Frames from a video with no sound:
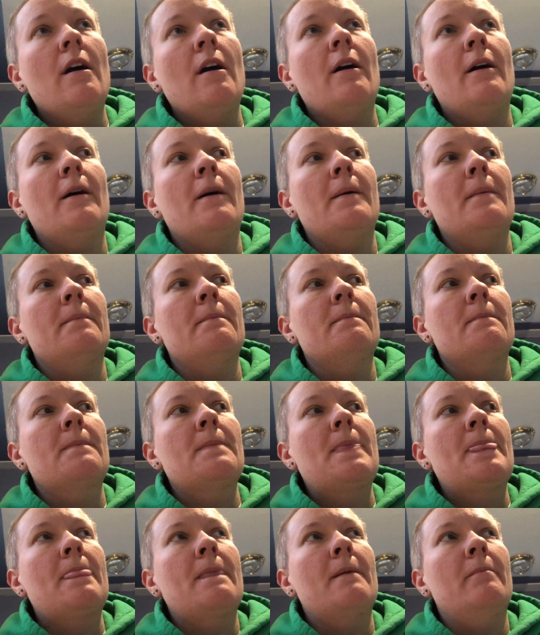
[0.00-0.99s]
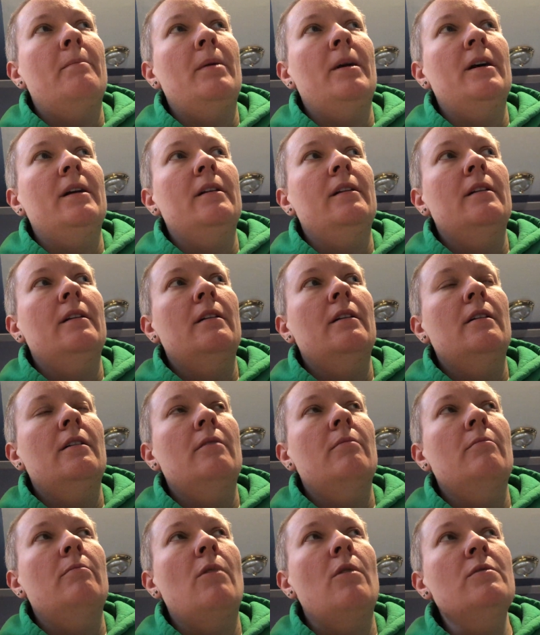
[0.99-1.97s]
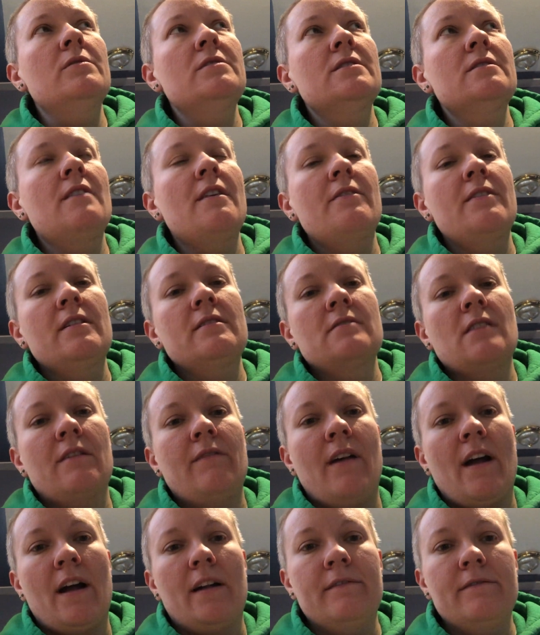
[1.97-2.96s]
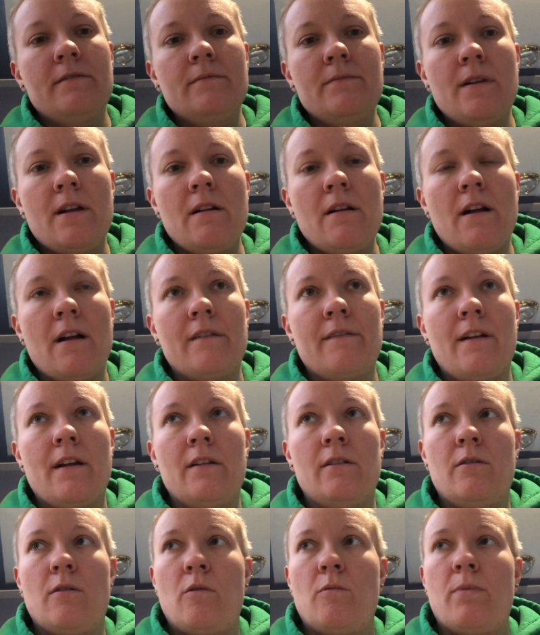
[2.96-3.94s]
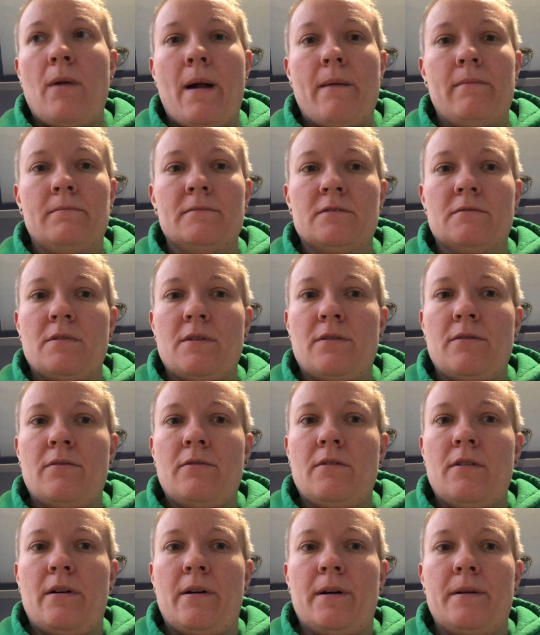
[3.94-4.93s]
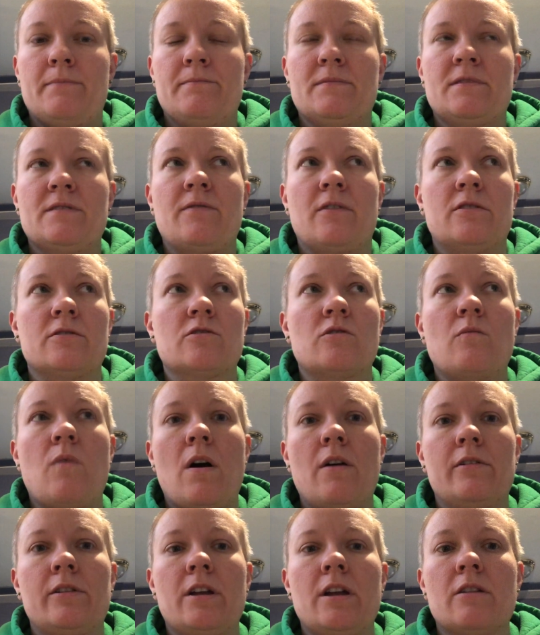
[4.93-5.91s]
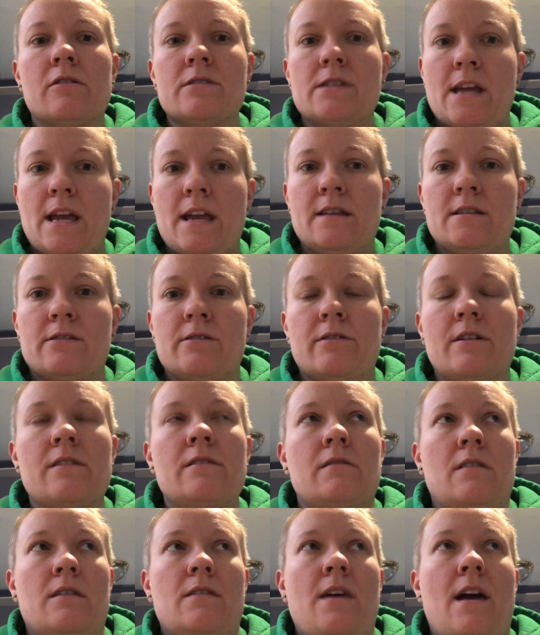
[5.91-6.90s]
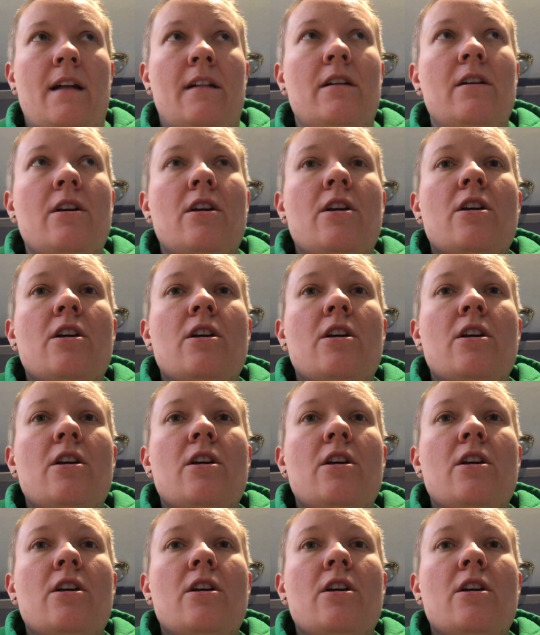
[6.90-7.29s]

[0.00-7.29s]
But most of the things I've had from there, I've had no problems with as far as quality or taste or anything like that.